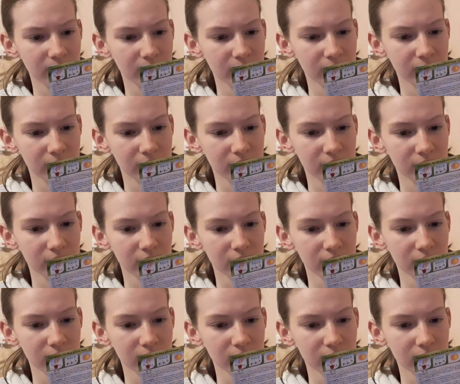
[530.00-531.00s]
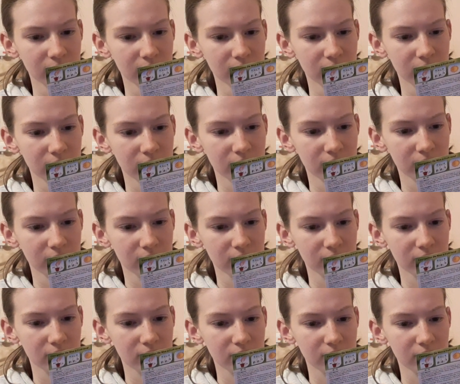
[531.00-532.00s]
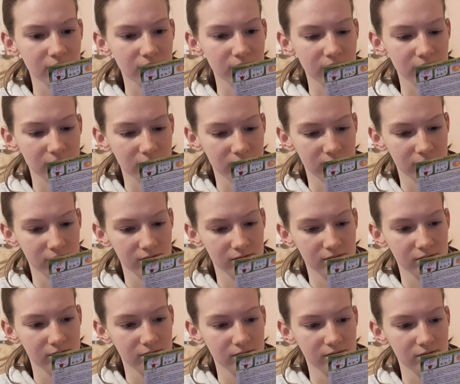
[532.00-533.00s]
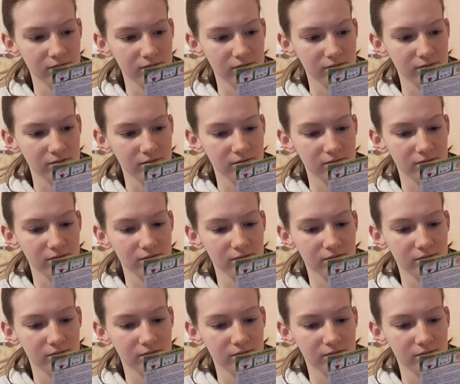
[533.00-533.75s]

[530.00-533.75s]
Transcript: Nothing is said.